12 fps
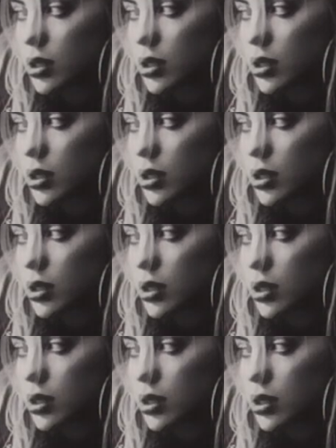
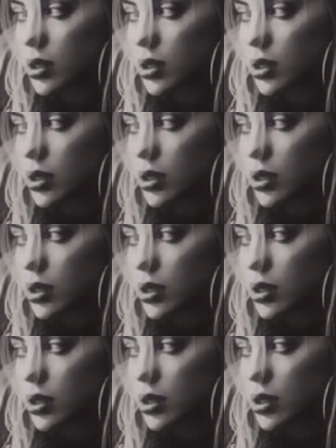
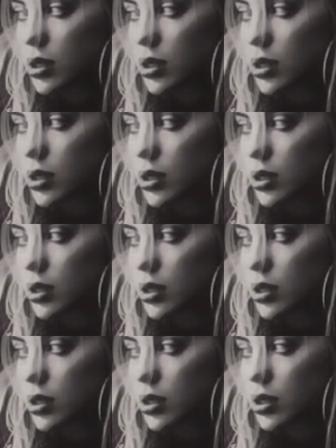
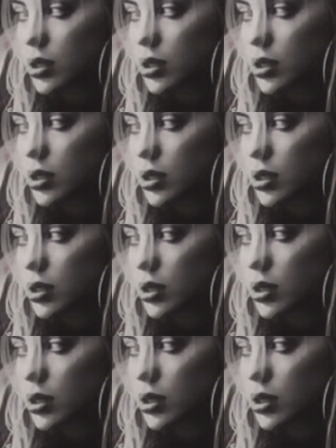This person isn't speaking.